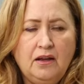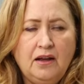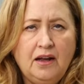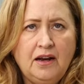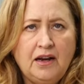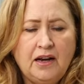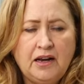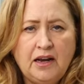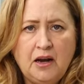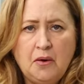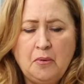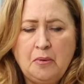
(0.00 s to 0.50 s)

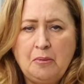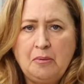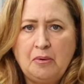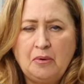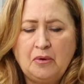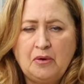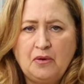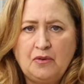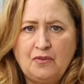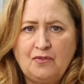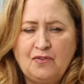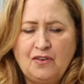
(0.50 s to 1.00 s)
and I can't
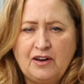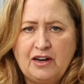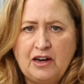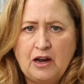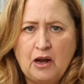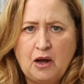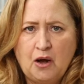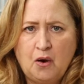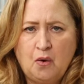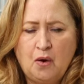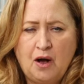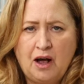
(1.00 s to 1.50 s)
remember whose
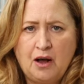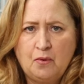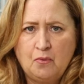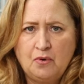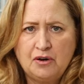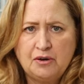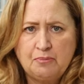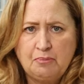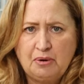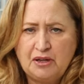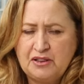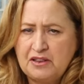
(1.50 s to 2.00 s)
video, I
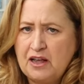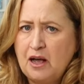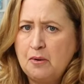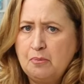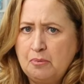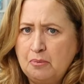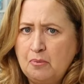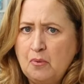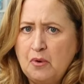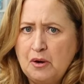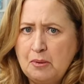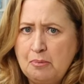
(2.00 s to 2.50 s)
want to put
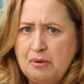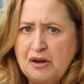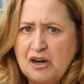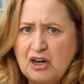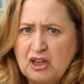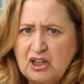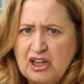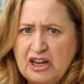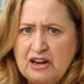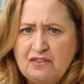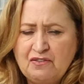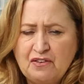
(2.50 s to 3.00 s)
I want to put
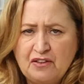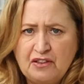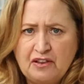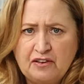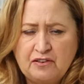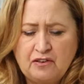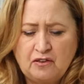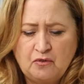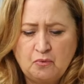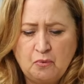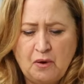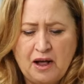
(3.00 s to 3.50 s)
a link for
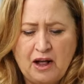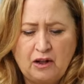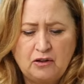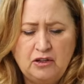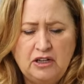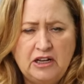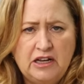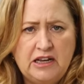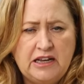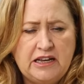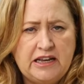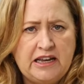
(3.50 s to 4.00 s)
this as well,